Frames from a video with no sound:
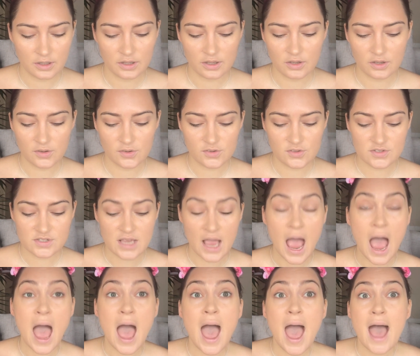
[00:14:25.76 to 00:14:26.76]
use,
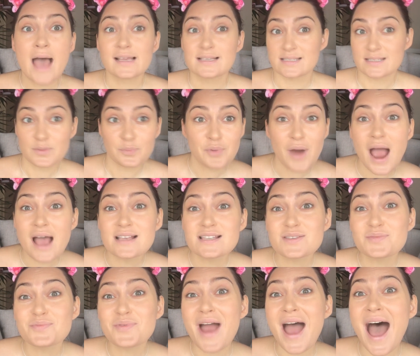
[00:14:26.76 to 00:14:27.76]
surprise,
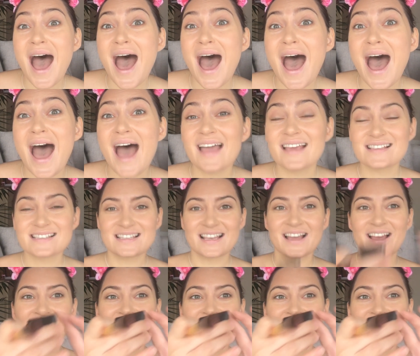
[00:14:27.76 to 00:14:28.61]
surprise,